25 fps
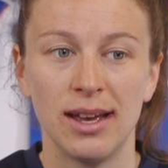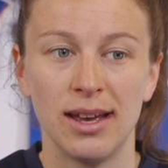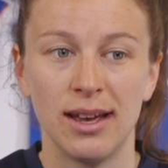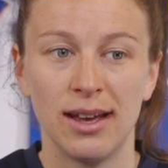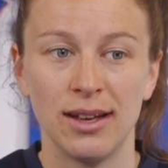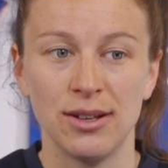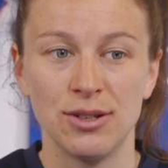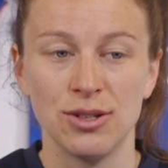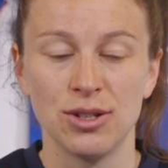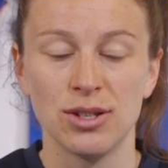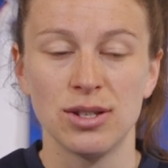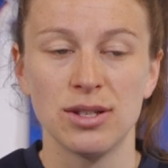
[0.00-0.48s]

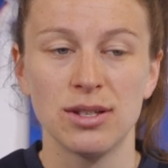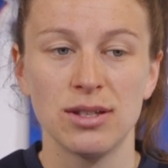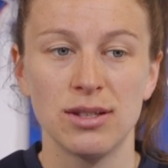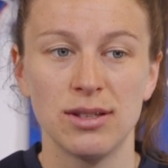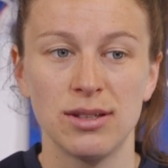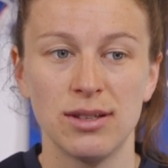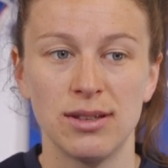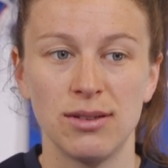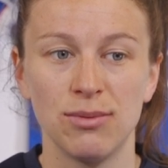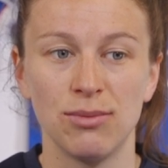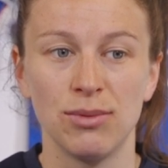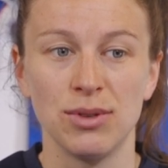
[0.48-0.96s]
I
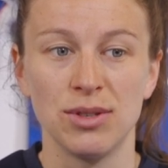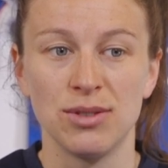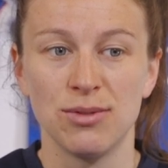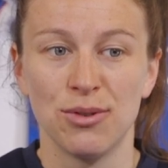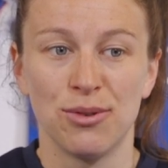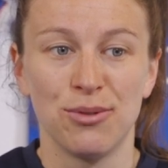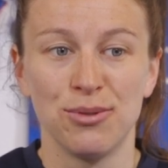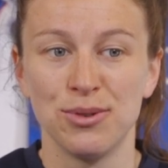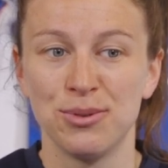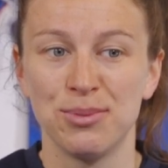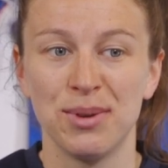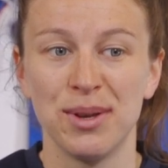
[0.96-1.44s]
just was
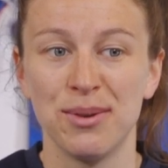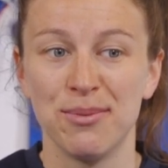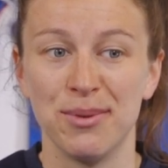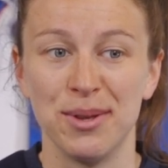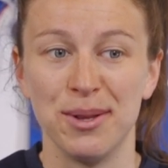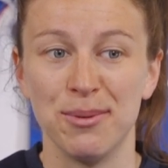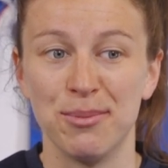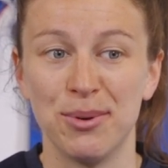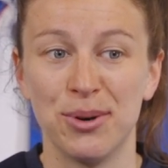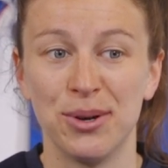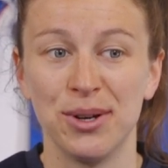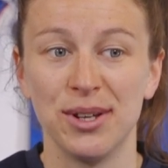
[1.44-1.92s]
always playing with
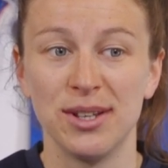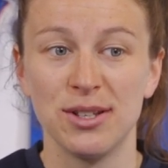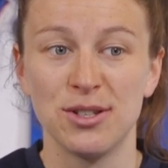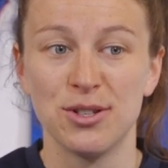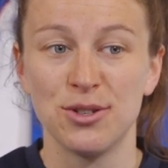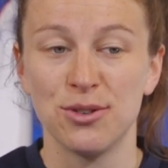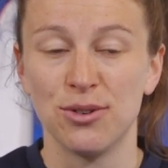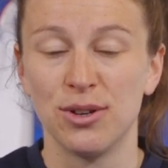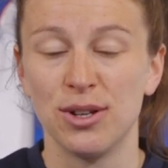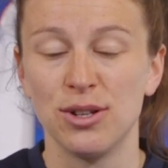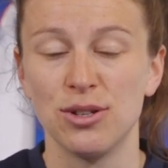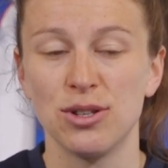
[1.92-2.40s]
the boys,
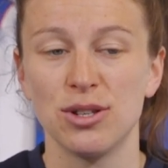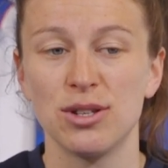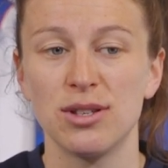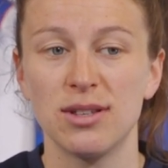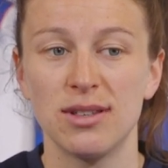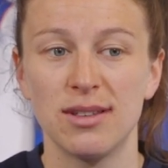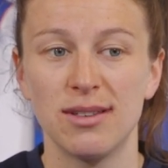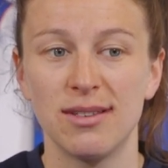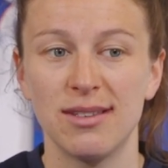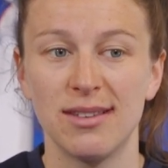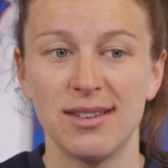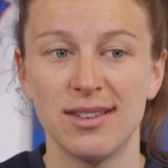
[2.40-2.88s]
so I just
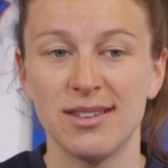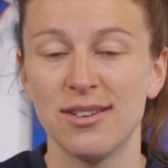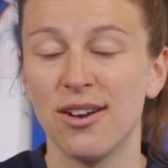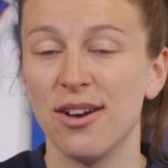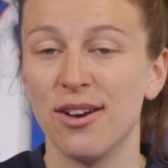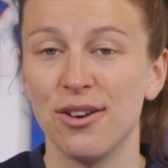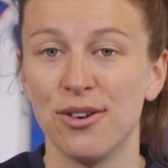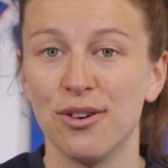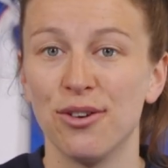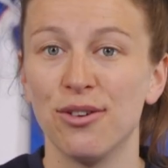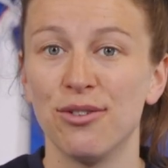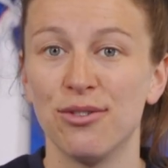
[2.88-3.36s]

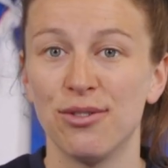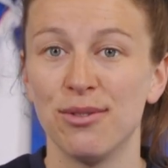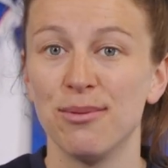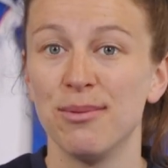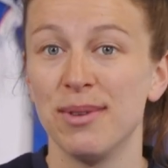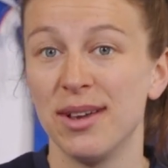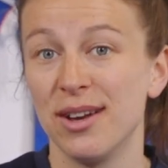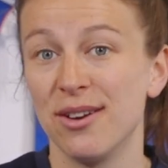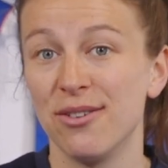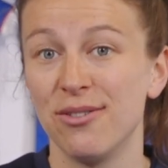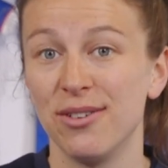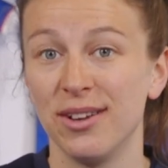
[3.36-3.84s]
started off from
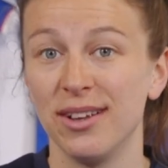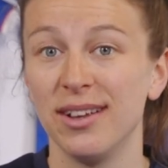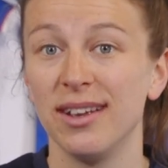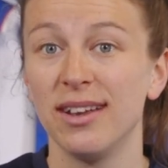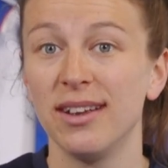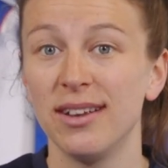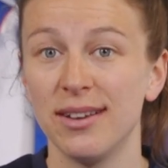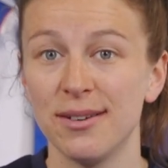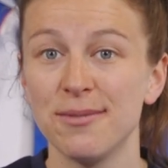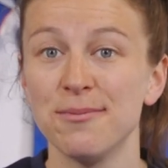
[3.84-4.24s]
there really.